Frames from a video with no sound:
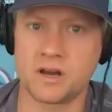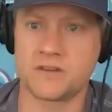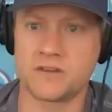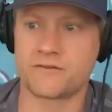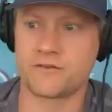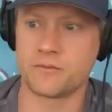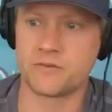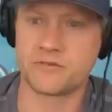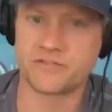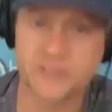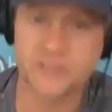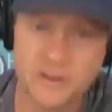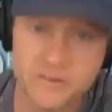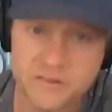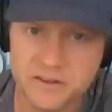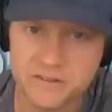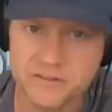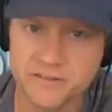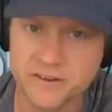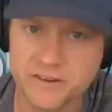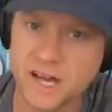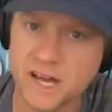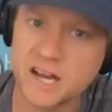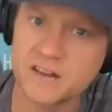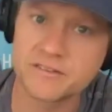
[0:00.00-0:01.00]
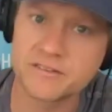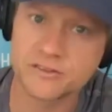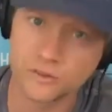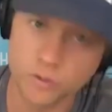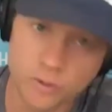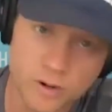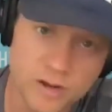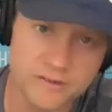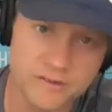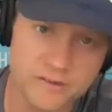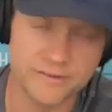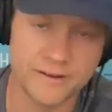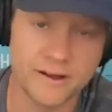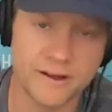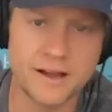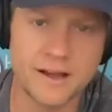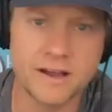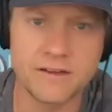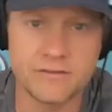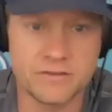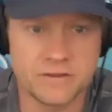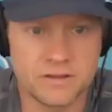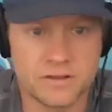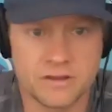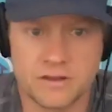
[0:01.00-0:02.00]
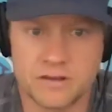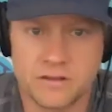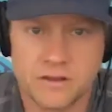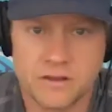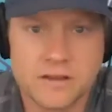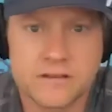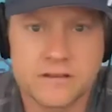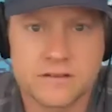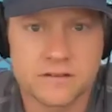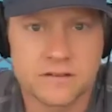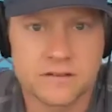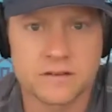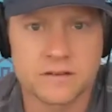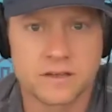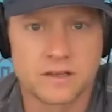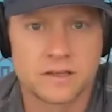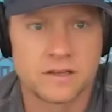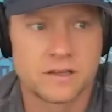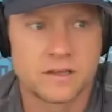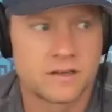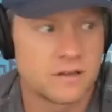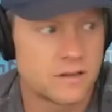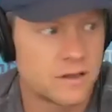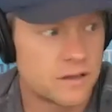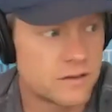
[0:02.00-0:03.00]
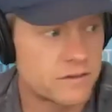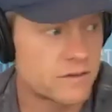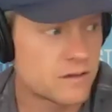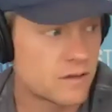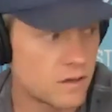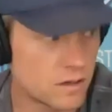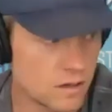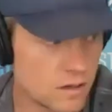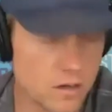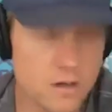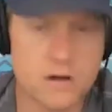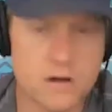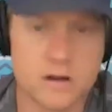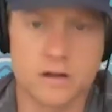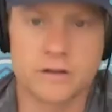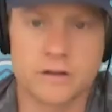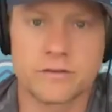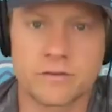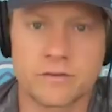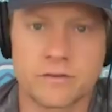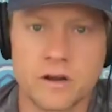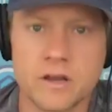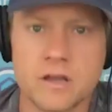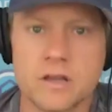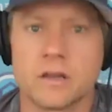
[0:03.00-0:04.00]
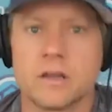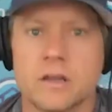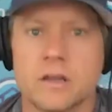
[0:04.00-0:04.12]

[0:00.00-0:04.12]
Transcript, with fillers: from 75 to 25, and that's going to hurt us, right?